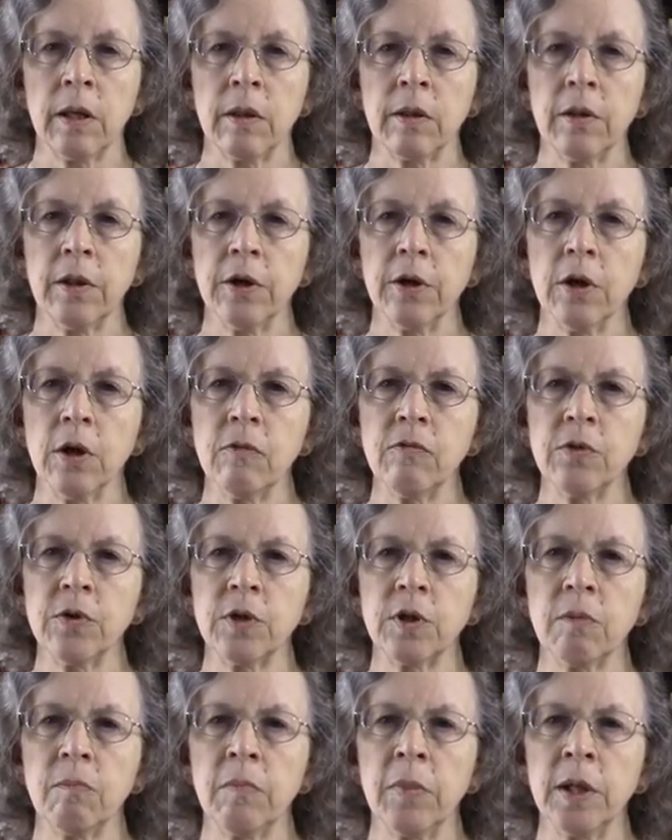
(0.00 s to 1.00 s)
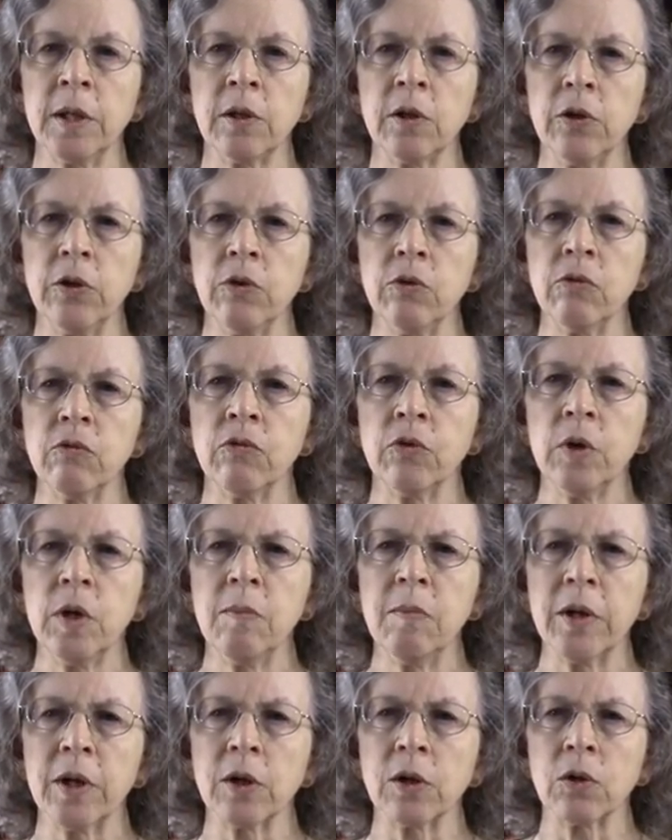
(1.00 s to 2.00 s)
They offer to mail you free
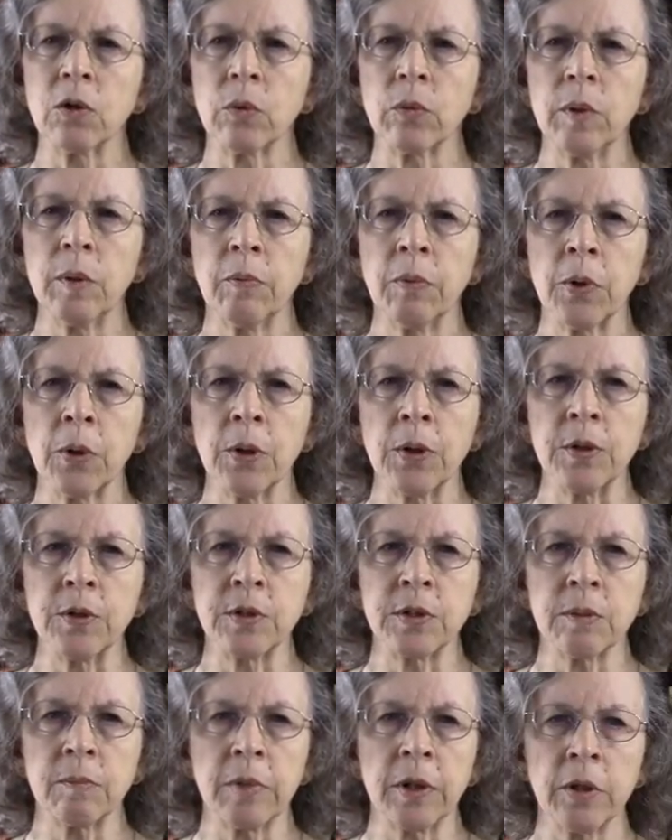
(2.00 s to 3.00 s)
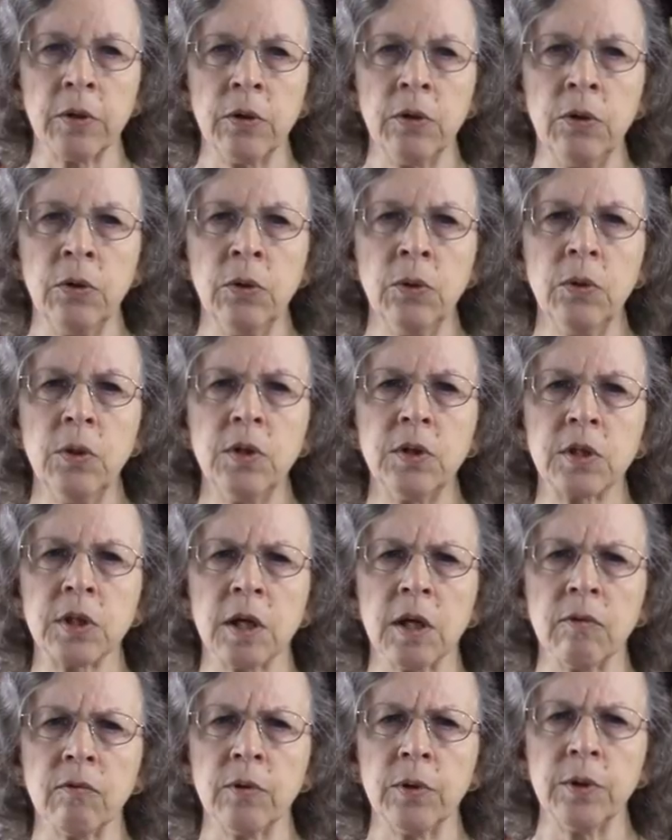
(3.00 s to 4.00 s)
medical reports about new
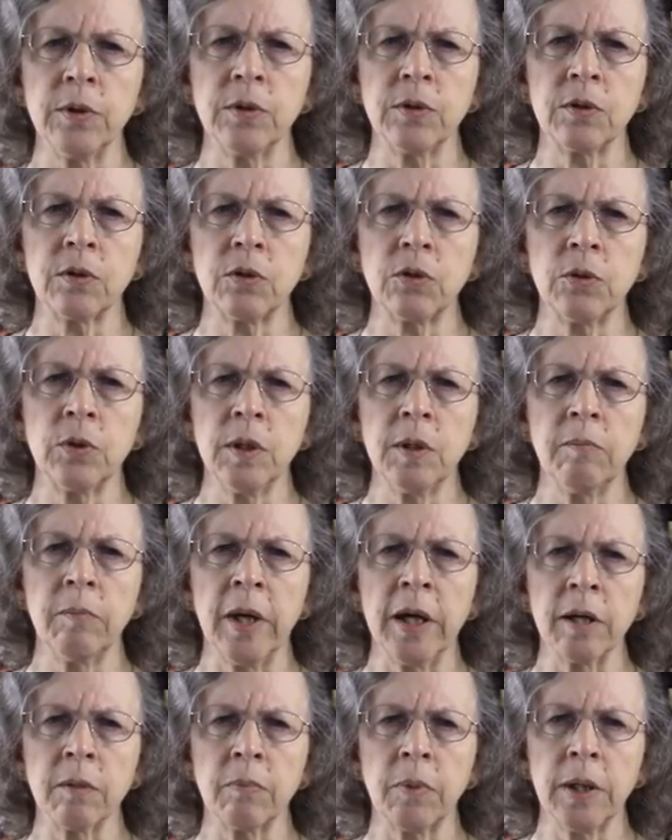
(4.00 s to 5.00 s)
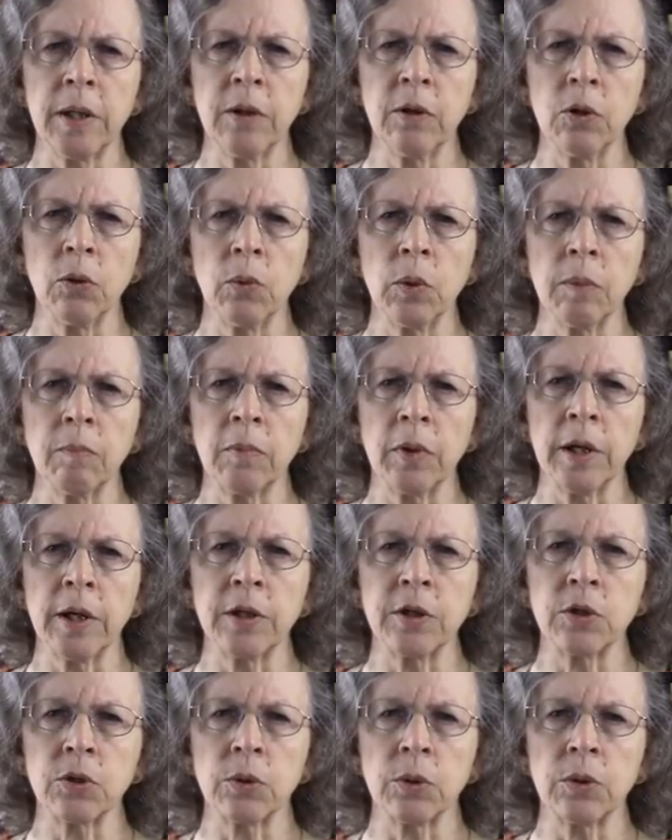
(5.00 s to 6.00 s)
discoveries to treat back pain or
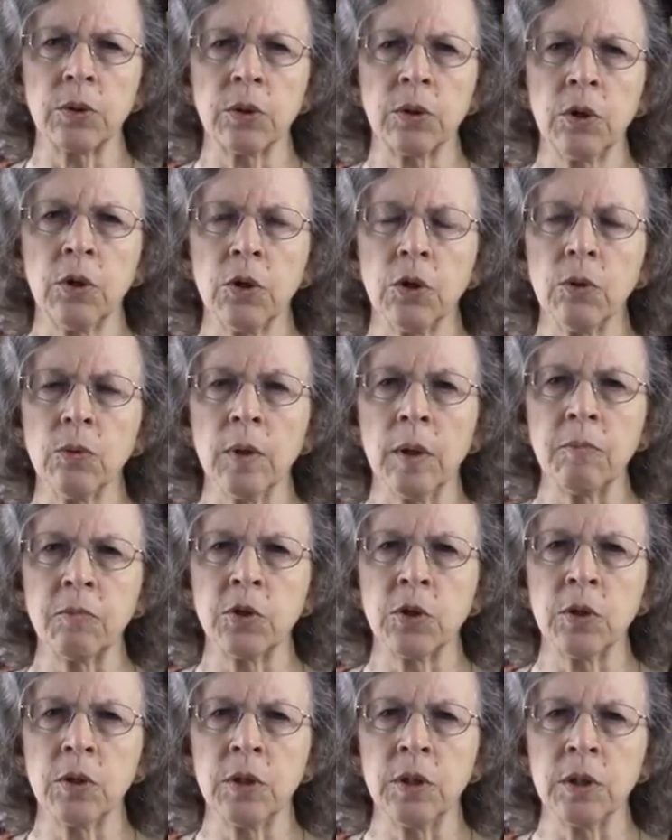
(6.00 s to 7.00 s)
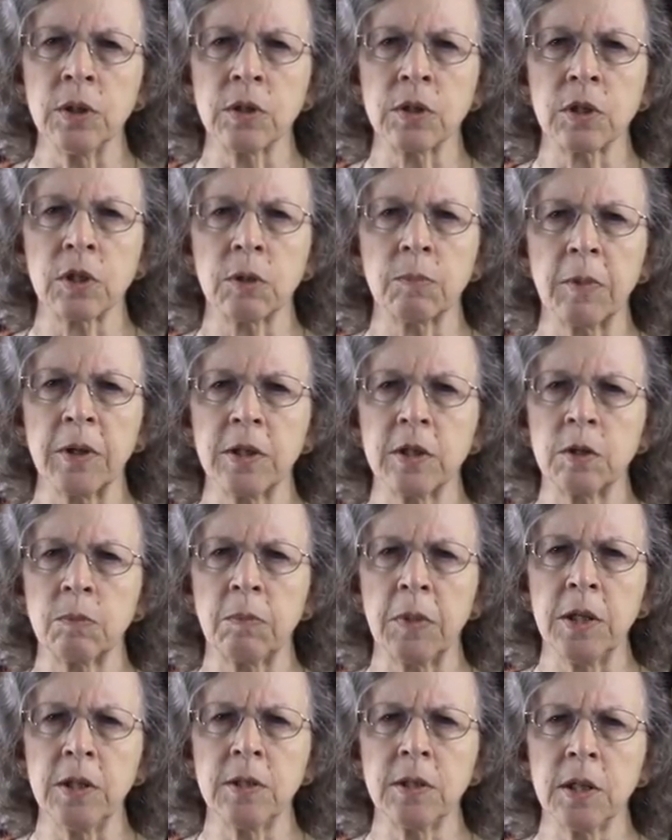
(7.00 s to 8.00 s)
whiplash or to cure ruptured discs by
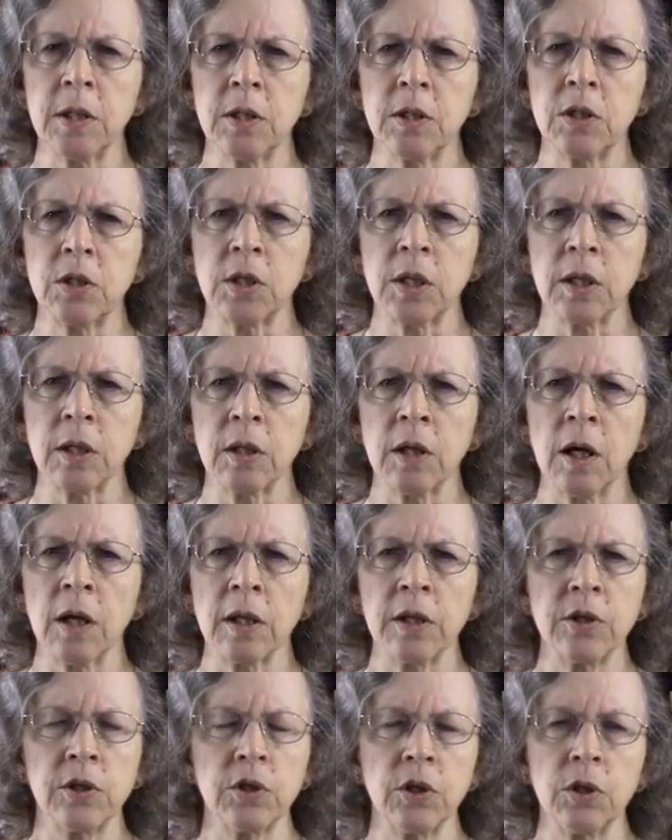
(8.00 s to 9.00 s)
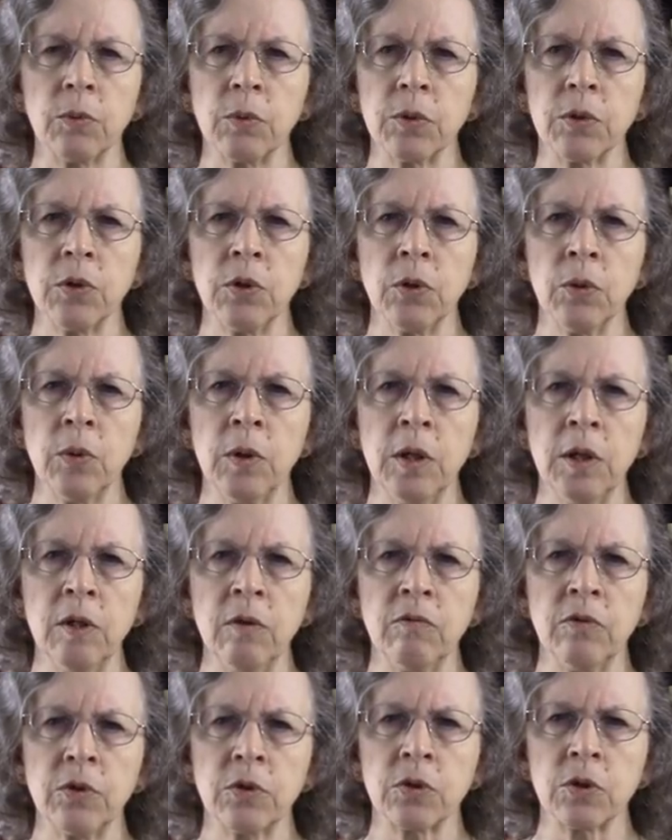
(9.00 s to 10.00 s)
space-age technology with no
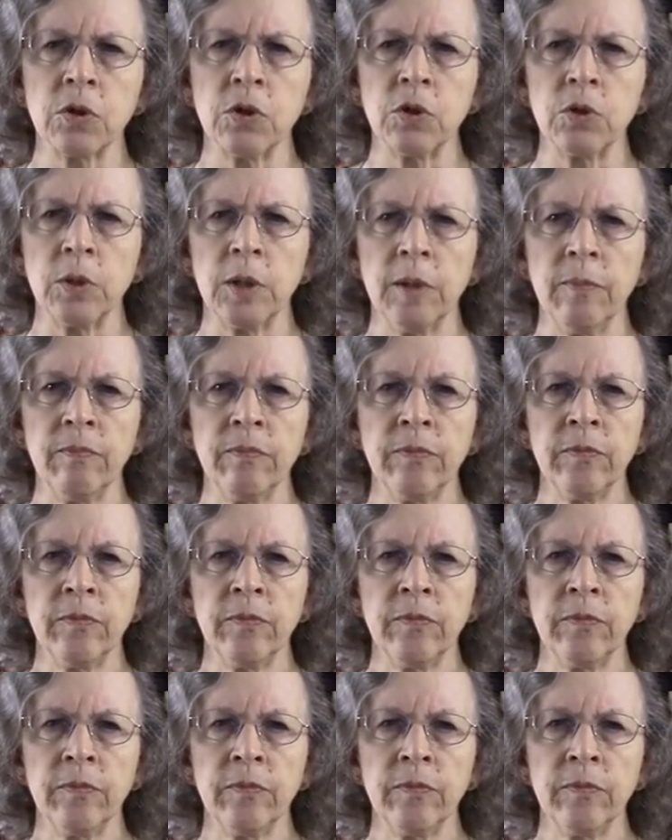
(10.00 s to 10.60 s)
need for surgery.